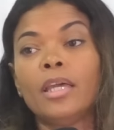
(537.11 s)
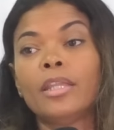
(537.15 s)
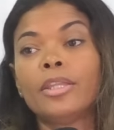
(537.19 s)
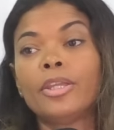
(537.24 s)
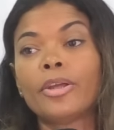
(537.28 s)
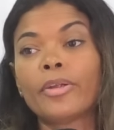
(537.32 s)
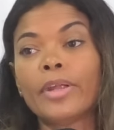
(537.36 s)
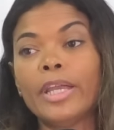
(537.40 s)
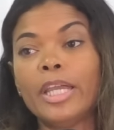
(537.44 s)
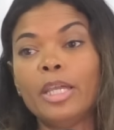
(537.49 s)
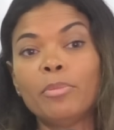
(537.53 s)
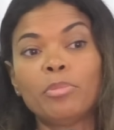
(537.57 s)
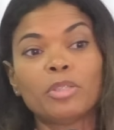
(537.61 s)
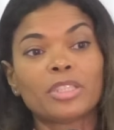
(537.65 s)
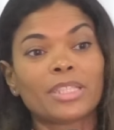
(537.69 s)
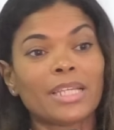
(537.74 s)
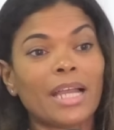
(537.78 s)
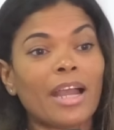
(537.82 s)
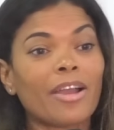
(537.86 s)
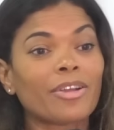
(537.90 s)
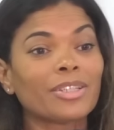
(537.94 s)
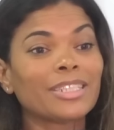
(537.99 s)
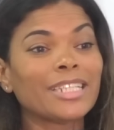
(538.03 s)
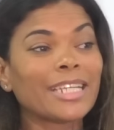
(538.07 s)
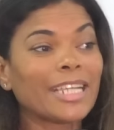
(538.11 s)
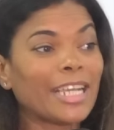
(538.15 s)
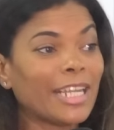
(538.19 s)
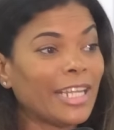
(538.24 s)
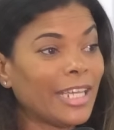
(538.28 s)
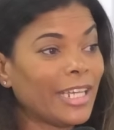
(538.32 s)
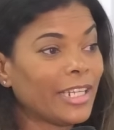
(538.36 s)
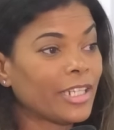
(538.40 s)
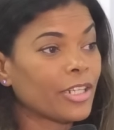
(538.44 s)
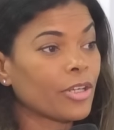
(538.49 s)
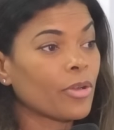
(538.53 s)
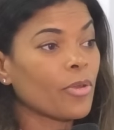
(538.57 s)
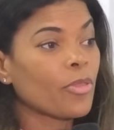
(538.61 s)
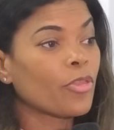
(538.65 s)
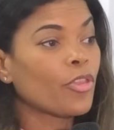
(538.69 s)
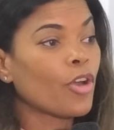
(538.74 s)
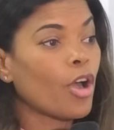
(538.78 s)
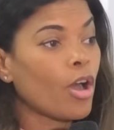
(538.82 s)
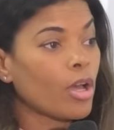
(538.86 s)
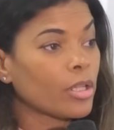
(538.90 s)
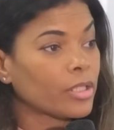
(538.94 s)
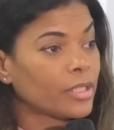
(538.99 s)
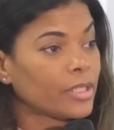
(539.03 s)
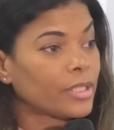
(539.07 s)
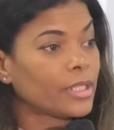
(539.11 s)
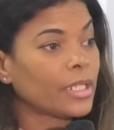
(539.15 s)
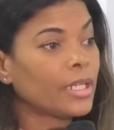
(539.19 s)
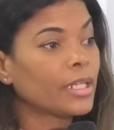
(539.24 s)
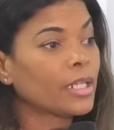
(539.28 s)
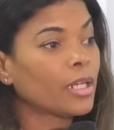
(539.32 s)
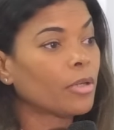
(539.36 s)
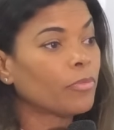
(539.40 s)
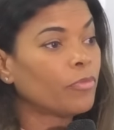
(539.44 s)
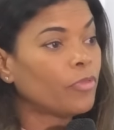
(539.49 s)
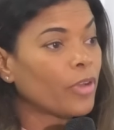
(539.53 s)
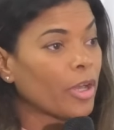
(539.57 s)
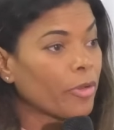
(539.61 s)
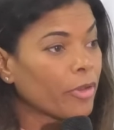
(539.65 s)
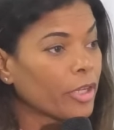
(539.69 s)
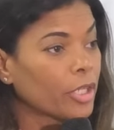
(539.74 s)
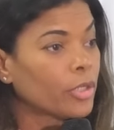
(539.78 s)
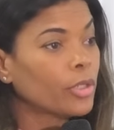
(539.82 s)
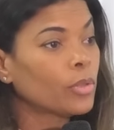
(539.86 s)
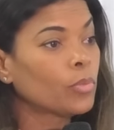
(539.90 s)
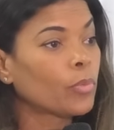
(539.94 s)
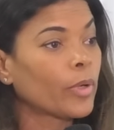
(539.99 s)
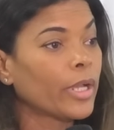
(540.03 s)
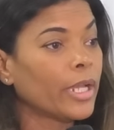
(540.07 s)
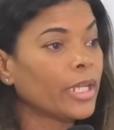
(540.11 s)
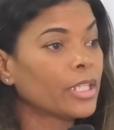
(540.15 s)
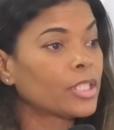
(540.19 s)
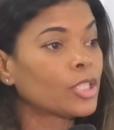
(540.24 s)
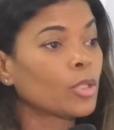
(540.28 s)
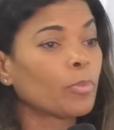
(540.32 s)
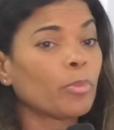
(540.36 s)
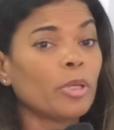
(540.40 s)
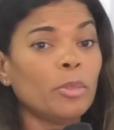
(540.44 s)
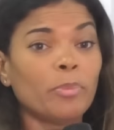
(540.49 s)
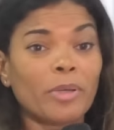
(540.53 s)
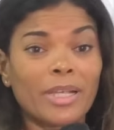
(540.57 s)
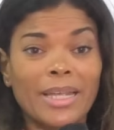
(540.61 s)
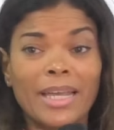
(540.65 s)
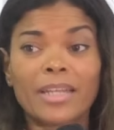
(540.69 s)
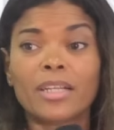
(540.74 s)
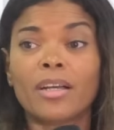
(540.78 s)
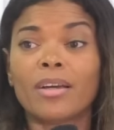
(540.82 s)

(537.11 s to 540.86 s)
they're able to articulate their thoughts in a very good way so people can